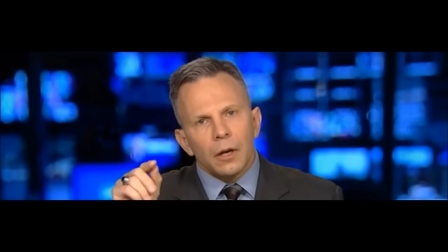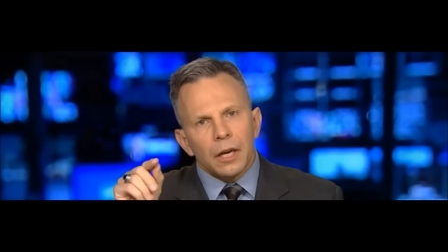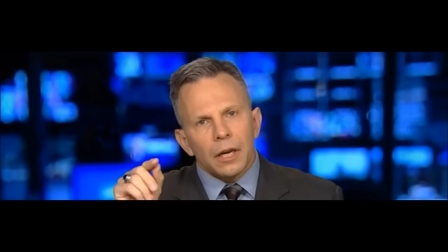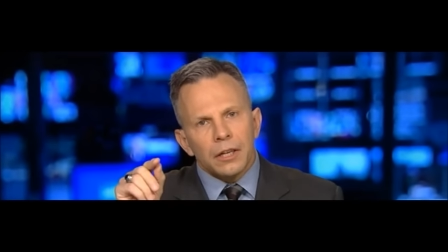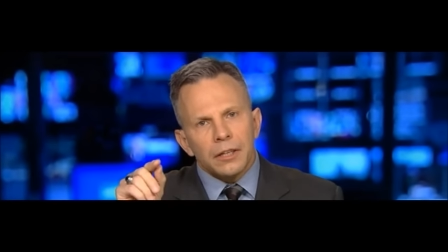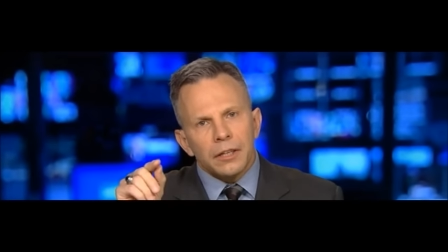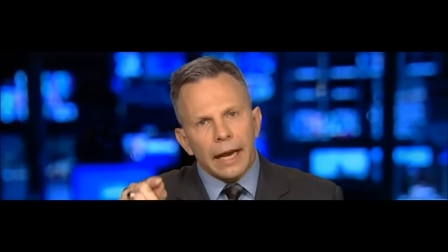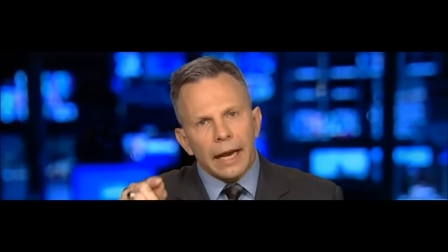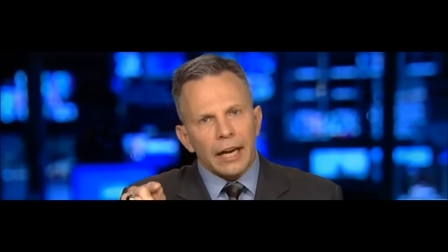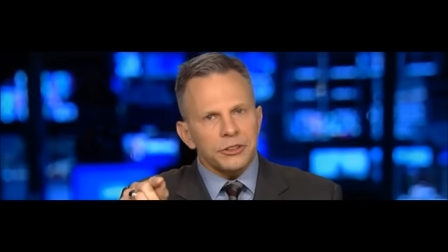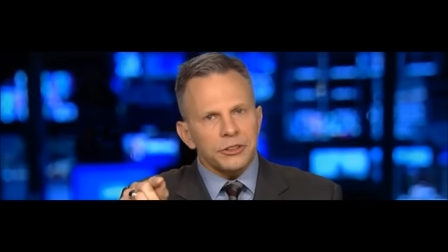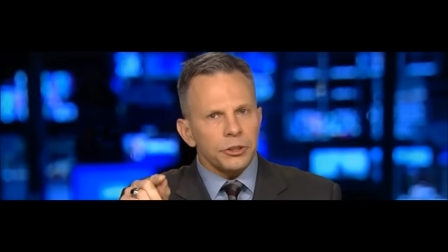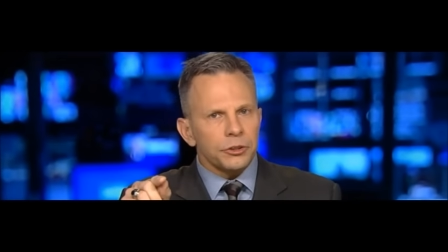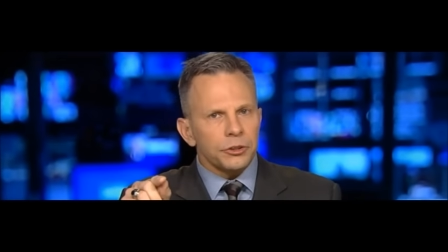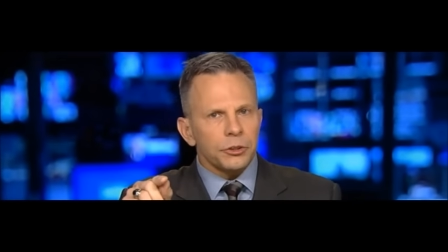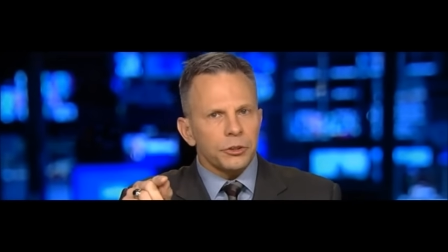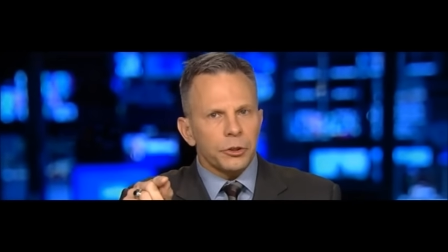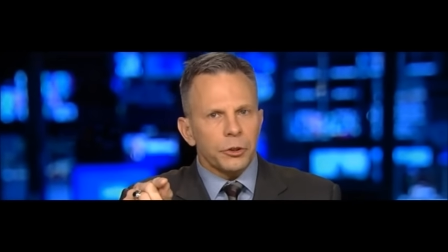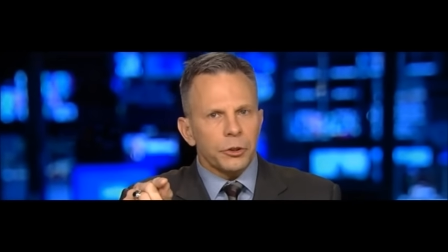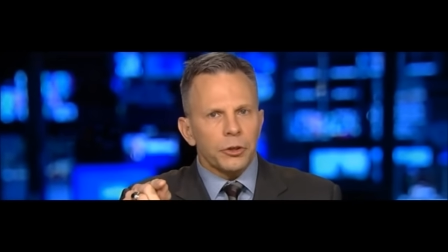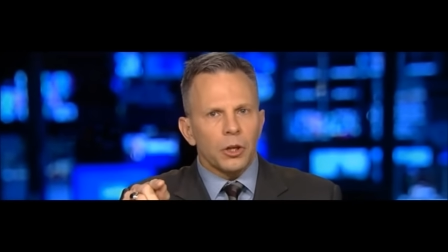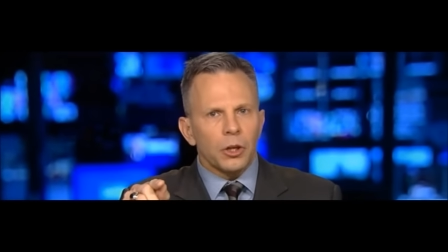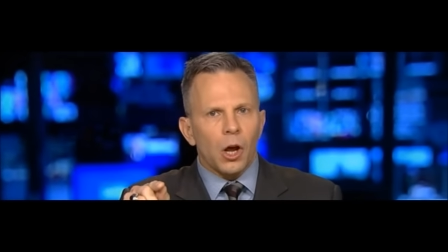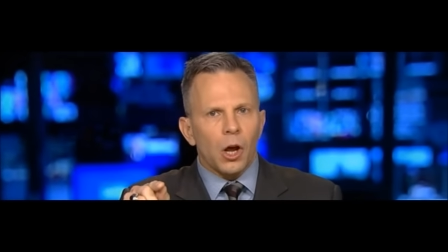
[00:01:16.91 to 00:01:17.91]
In national
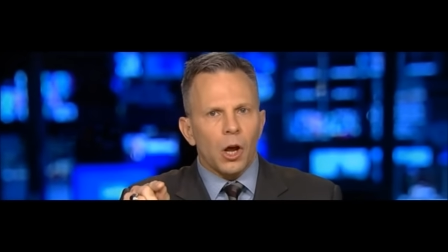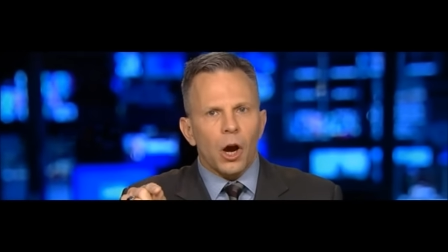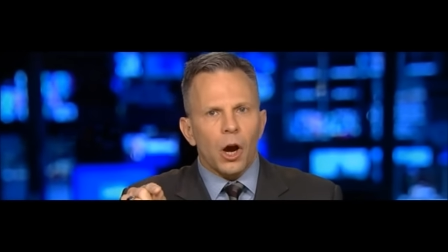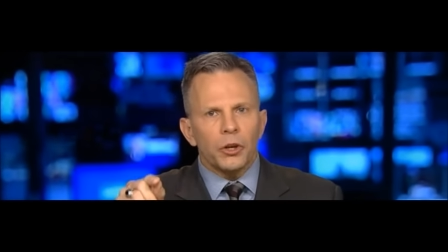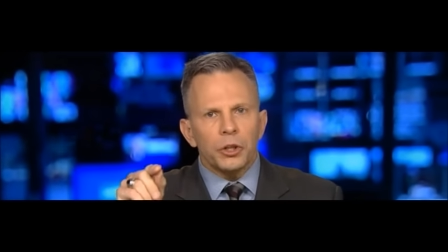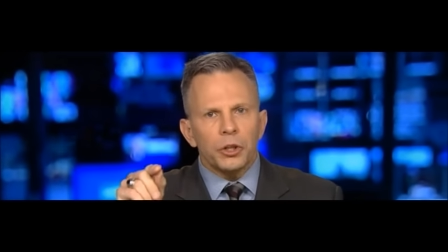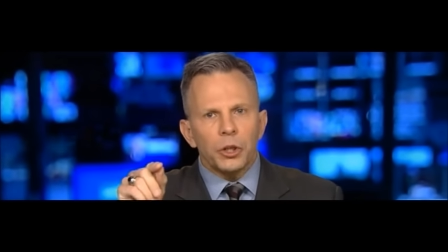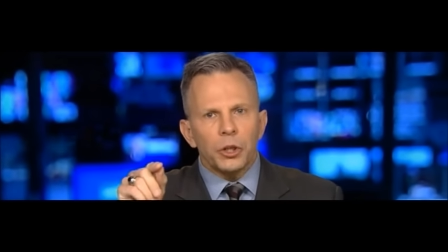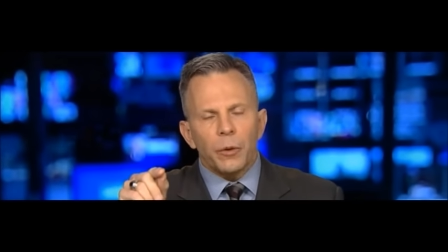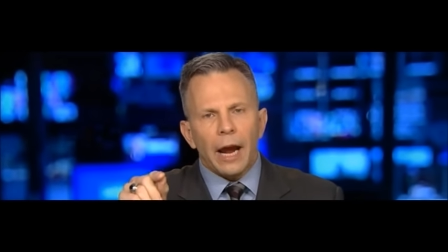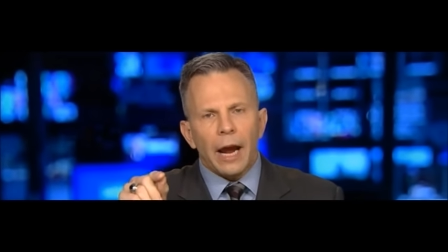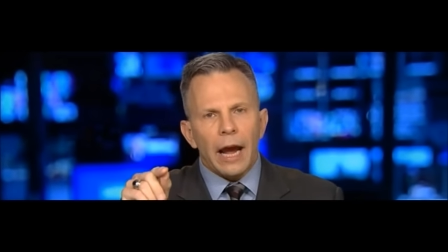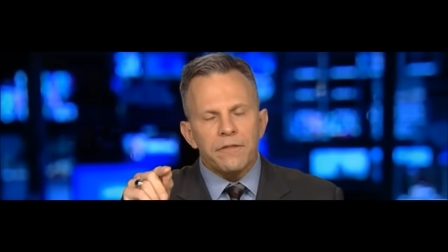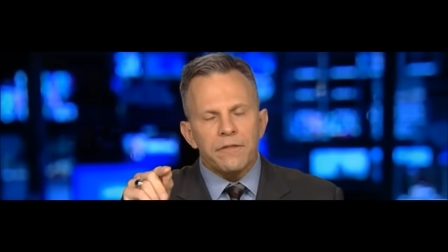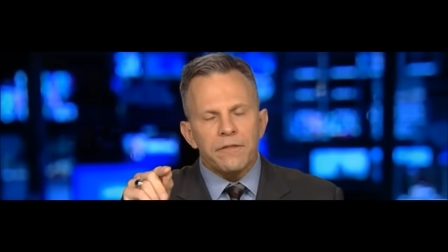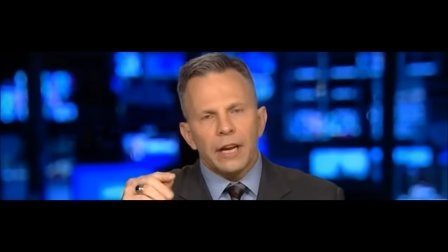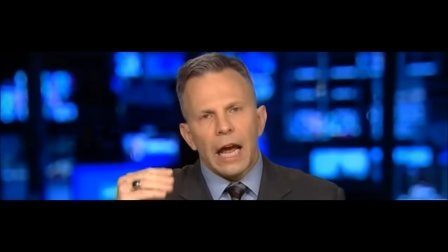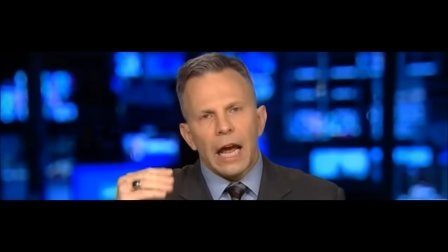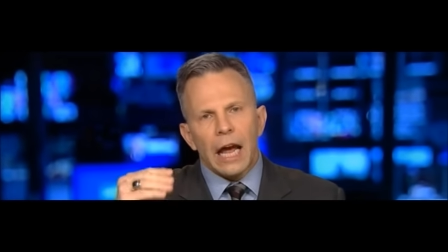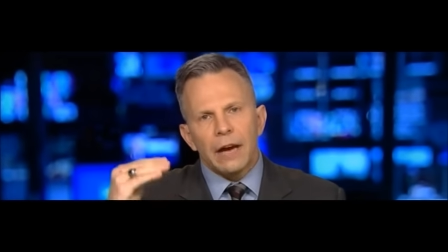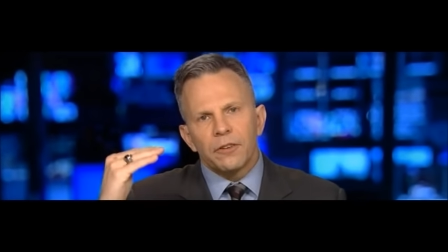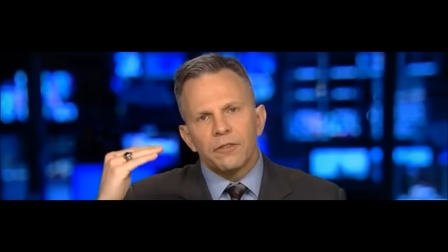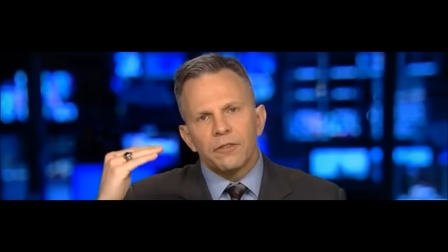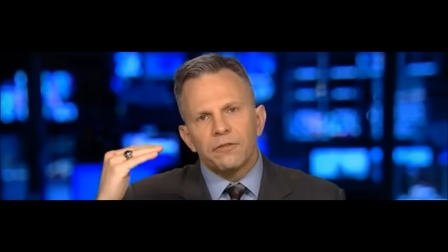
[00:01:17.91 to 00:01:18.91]
security law, you have to
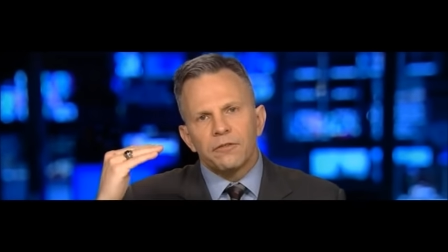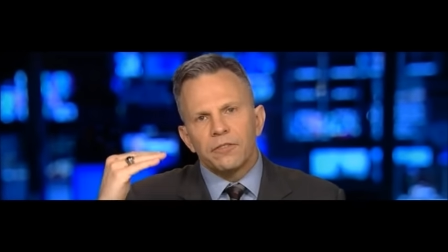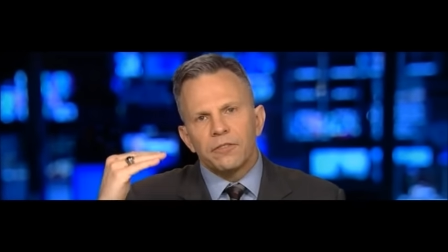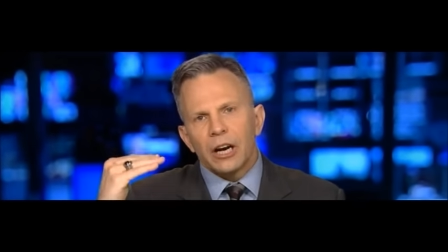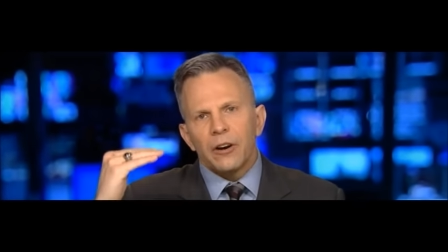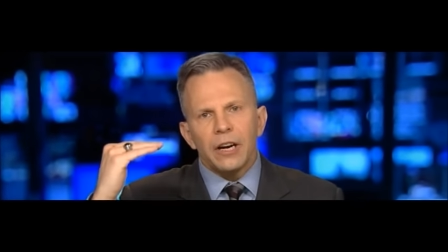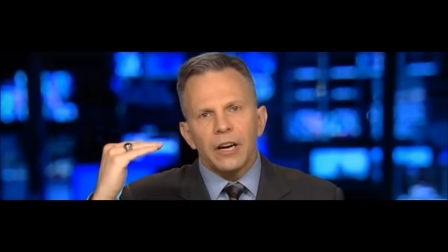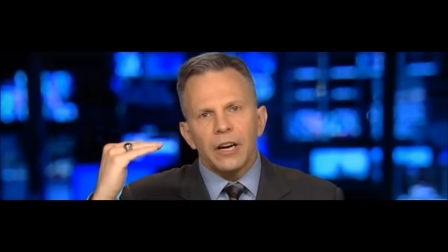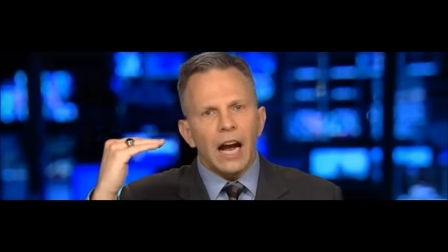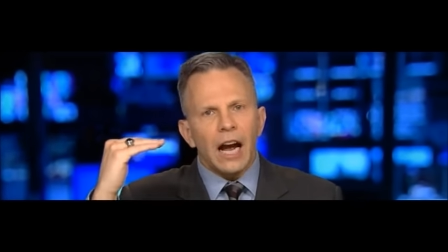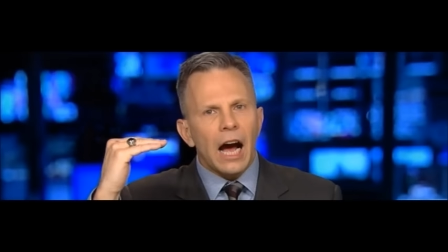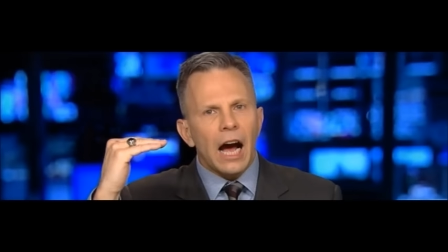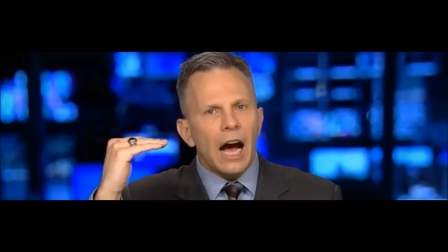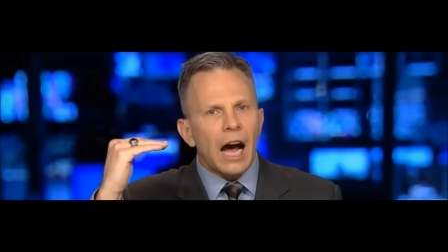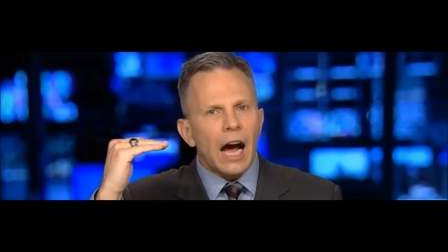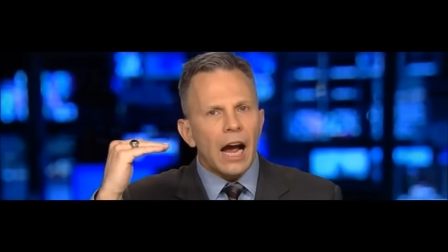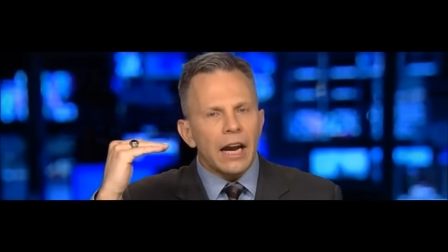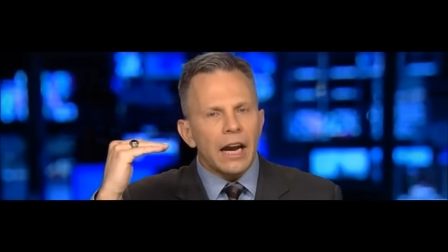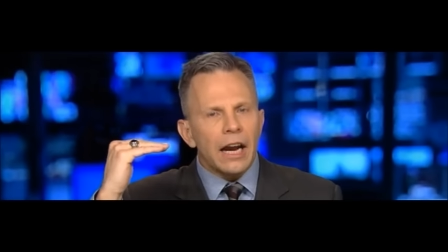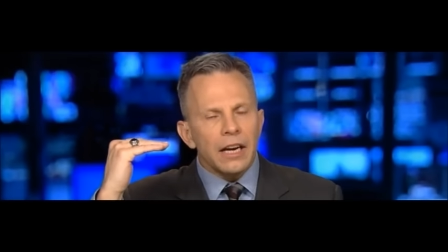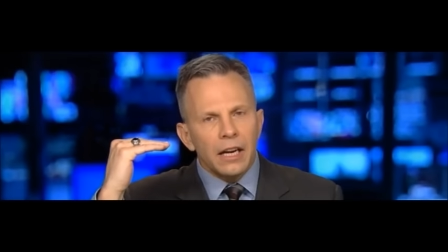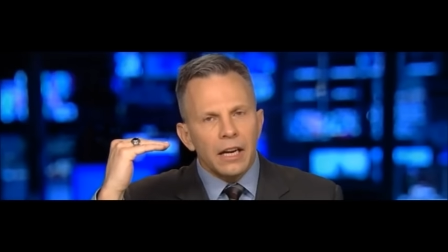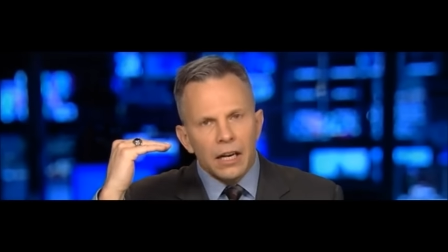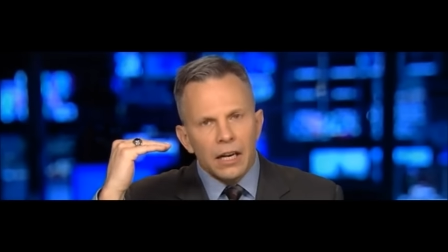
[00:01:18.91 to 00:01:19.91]
have a very
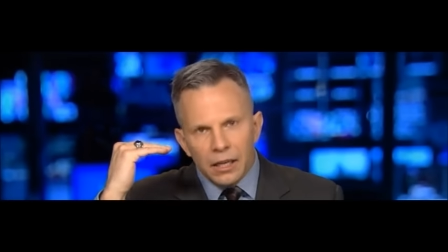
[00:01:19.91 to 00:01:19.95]
high